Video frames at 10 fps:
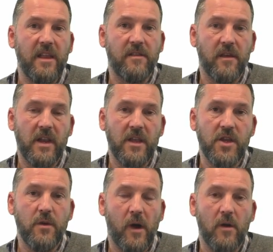certainly in
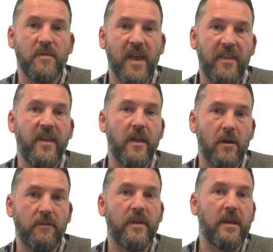new homes, and then
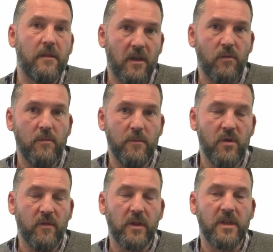hopefully as we
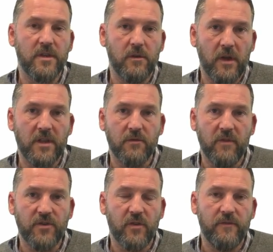move on into
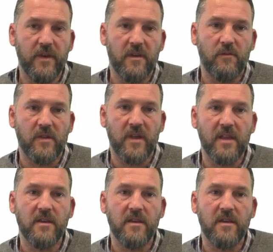retrofit, as we said.